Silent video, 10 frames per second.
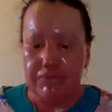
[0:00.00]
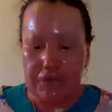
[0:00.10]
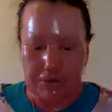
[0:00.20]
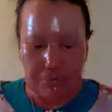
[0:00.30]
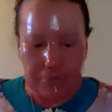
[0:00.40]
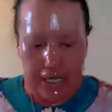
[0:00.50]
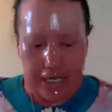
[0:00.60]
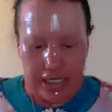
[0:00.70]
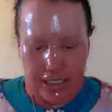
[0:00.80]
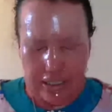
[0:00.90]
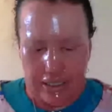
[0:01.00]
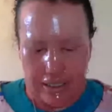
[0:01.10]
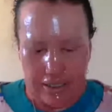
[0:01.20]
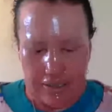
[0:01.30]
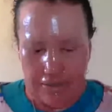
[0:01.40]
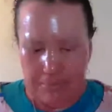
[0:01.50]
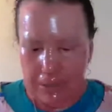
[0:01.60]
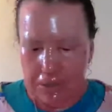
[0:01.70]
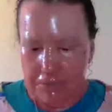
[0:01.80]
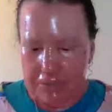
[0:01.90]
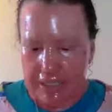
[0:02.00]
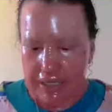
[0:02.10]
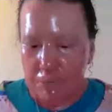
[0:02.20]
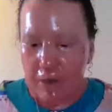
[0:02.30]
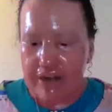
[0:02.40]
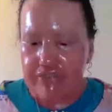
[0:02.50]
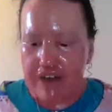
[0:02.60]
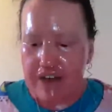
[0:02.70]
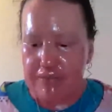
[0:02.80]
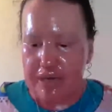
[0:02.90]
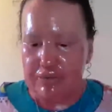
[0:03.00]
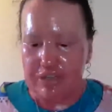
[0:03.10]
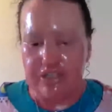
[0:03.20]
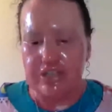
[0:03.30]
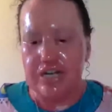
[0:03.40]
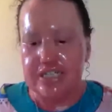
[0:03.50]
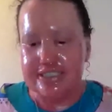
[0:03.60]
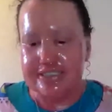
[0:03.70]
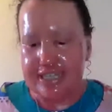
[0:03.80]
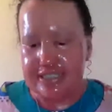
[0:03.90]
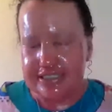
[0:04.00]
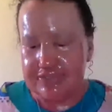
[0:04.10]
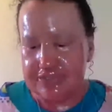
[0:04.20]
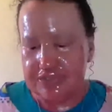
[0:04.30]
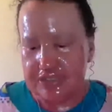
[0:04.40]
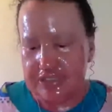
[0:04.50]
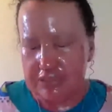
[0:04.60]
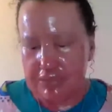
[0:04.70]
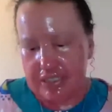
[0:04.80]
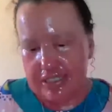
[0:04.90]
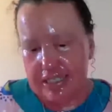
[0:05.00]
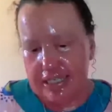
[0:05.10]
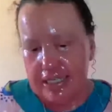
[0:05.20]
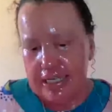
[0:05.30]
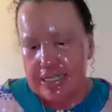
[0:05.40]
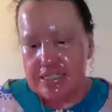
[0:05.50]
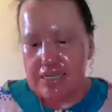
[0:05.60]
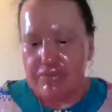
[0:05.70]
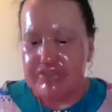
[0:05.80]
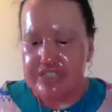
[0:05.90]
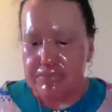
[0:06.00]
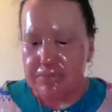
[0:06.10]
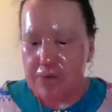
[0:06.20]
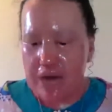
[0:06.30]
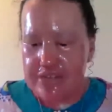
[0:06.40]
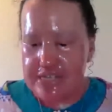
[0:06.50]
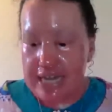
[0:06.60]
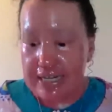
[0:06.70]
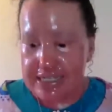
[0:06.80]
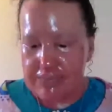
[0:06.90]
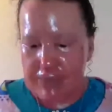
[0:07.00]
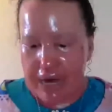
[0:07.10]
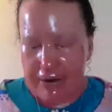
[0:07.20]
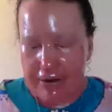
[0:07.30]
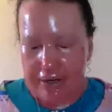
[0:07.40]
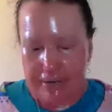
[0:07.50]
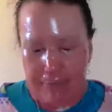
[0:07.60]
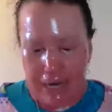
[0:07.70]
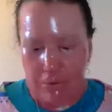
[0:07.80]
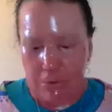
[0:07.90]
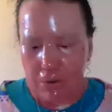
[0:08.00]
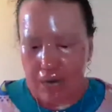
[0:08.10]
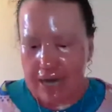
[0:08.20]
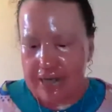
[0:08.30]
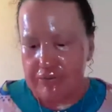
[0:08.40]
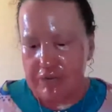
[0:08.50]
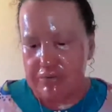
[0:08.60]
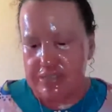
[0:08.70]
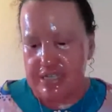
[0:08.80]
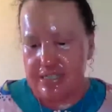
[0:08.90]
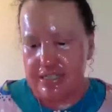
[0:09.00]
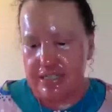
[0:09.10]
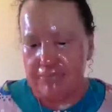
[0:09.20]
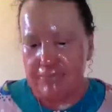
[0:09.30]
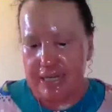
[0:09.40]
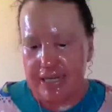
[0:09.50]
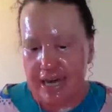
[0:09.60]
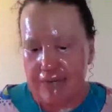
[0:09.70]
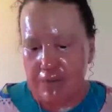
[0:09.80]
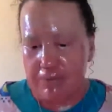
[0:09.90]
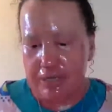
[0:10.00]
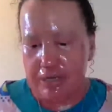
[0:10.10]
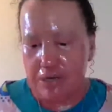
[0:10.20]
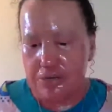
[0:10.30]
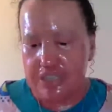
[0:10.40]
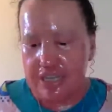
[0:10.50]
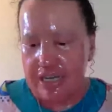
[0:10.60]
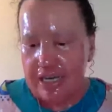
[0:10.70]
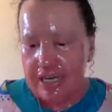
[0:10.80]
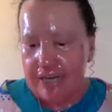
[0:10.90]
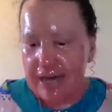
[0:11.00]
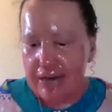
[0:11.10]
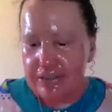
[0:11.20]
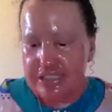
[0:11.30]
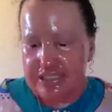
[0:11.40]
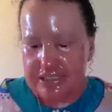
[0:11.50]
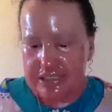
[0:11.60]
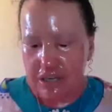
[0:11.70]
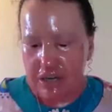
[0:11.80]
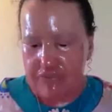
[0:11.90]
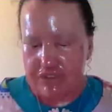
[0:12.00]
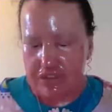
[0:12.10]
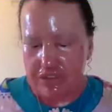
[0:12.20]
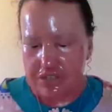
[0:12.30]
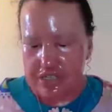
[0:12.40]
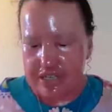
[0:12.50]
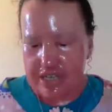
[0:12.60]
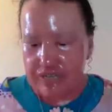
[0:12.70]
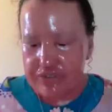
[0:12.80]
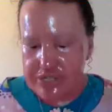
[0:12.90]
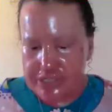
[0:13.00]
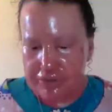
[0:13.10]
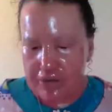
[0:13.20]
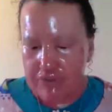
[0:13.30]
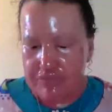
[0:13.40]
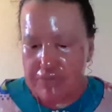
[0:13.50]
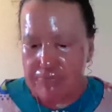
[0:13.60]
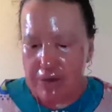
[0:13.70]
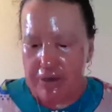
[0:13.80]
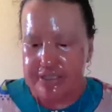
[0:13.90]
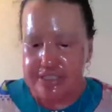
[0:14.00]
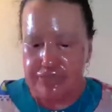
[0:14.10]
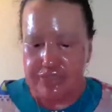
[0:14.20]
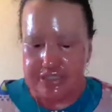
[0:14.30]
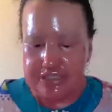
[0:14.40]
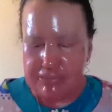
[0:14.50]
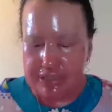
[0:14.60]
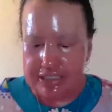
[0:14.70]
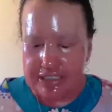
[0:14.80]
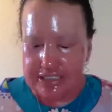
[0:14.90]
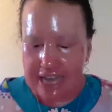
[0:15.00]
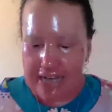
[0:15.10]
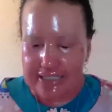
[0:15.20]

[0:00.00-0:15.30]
to read the blurb here. 1 in 5 people in the United States lives with disability. Some are visible, others are less apparent, but all are underrepresented in media and popular culture. Now, just in time for the 30th anniversary of the Americans with Disabilities Act,